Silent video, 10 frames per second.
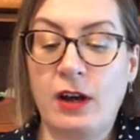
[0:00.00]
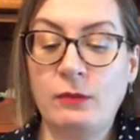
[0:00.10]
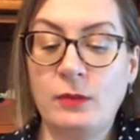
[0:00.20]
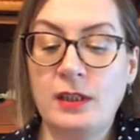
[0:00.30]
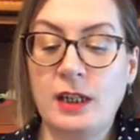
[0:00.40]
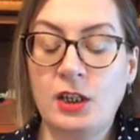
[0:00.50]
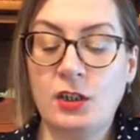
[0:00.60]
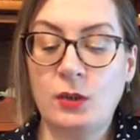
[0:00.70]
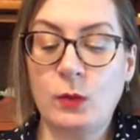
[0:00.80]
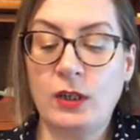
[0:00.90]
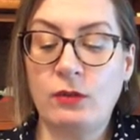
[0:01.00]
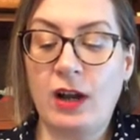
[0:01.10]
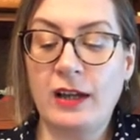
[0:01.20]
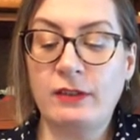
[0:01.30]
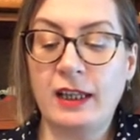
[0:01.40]
from the station, as we had
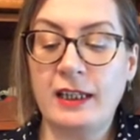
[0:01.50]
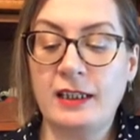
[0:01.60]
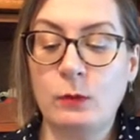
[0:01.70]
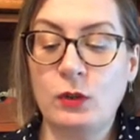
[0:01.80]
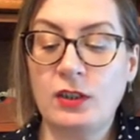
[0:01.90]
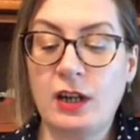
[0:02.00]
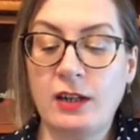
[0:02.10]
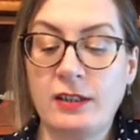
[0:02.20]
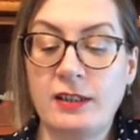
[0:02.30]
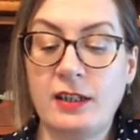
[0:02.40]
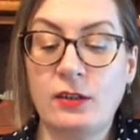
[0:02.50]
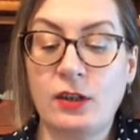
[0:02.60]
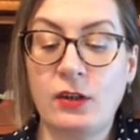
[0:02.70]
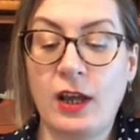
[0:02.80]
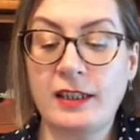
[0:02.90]
arrived late and would start as near the
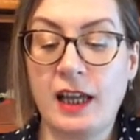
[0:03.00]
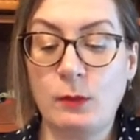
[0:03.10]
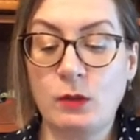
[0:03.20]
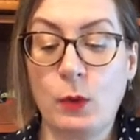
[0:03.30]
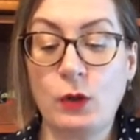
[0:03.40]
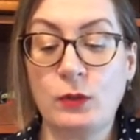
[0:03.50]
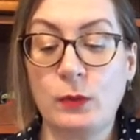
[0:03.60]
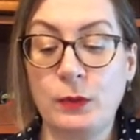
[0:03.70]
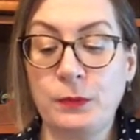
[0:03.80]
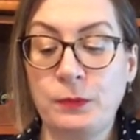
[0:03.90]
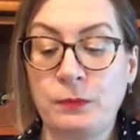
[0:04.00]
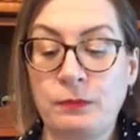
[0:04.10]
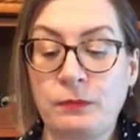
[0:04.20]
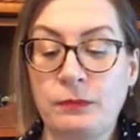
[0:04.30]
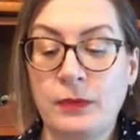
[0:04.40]
correct time as possible.
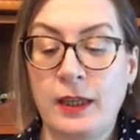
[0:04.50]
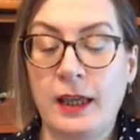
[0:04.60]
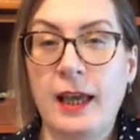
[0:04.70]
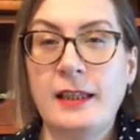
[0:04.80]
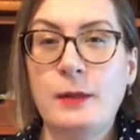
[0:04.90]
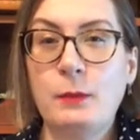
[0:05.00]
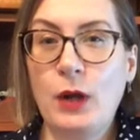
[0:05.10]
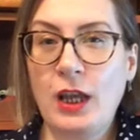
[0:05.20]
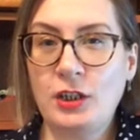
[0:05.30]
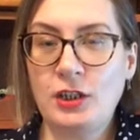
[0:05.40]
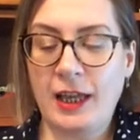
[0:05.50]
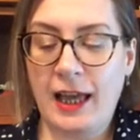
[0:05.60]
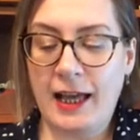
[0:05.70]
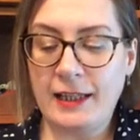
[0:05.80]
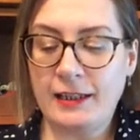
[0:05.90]
The impression I
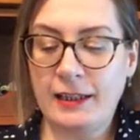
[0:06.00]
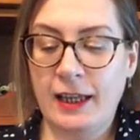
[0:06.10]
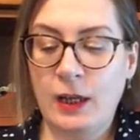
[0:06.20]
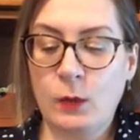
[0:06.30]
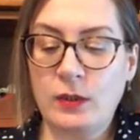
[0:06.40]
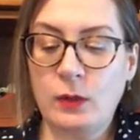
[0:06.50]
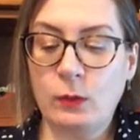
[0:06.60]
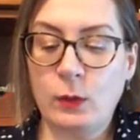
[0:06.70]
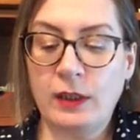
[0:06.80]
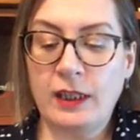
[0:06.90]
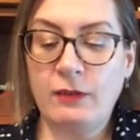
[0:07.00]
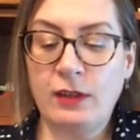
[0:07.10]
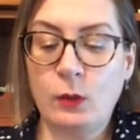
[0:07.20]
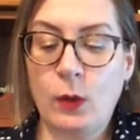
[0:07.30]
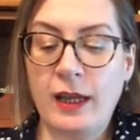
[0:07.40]
had was that we were leaving
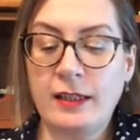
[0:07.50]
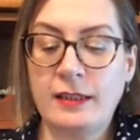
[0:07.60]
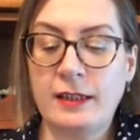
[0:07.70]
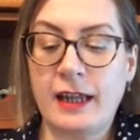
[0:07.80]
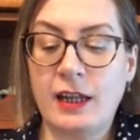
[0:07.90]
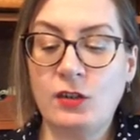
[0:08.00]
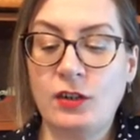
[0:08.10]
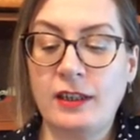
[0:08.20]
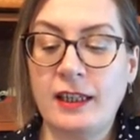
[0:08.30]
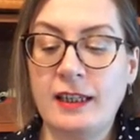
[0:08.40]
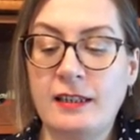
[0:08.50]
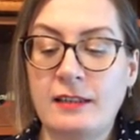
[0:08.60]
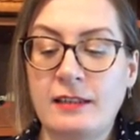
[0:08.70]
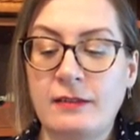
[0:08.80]
the west and entering the east.